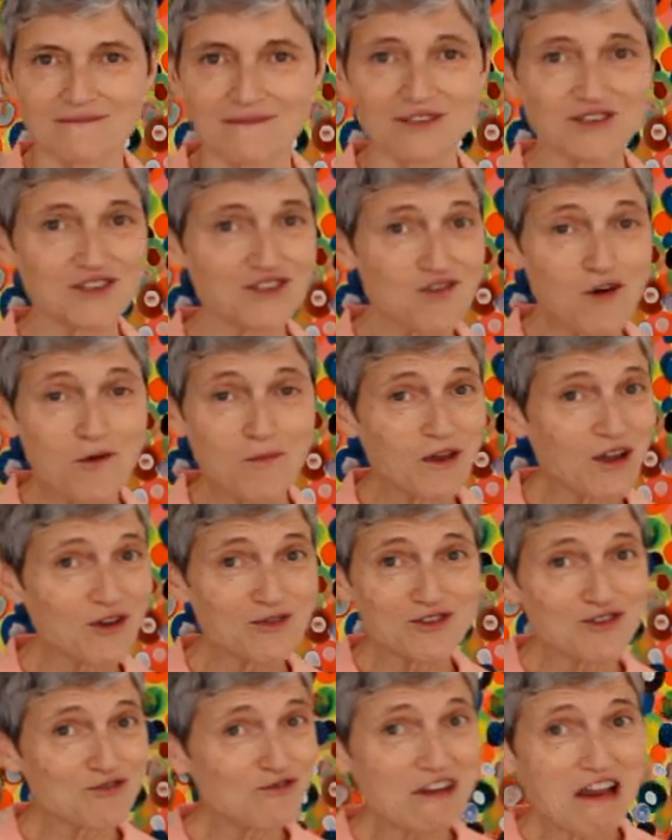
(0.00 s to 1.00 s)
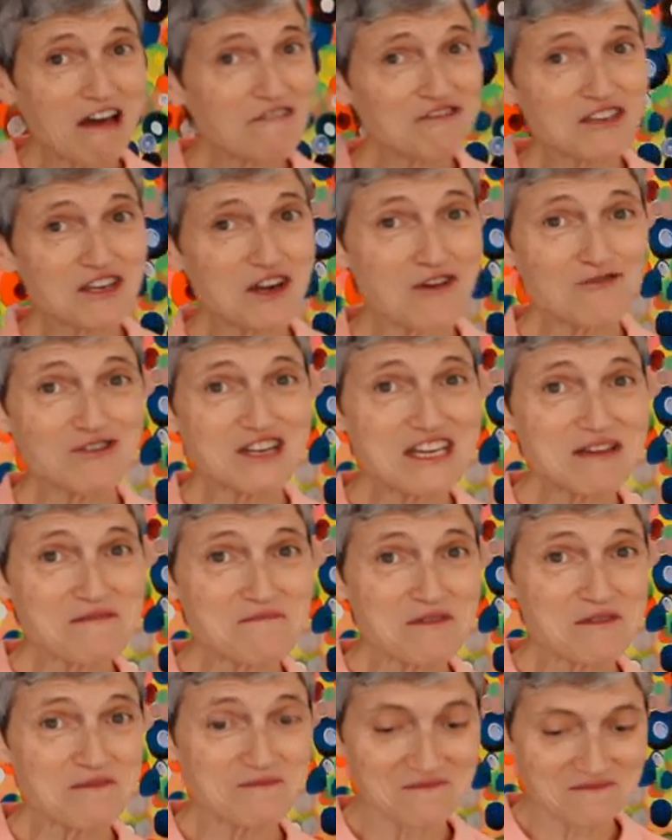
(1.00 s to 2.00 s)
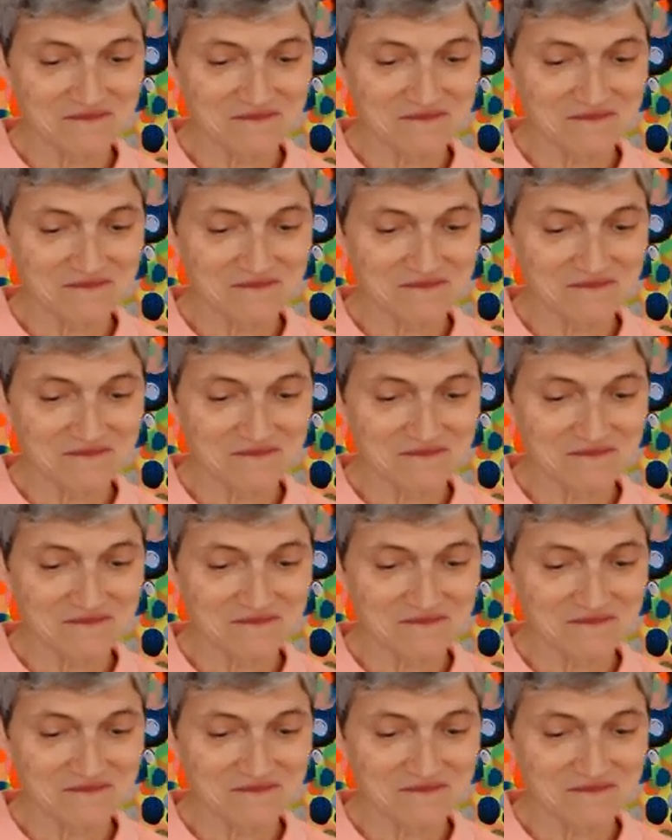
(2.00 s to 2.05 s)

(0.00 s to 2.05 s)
For Scorpios, you love to go deep.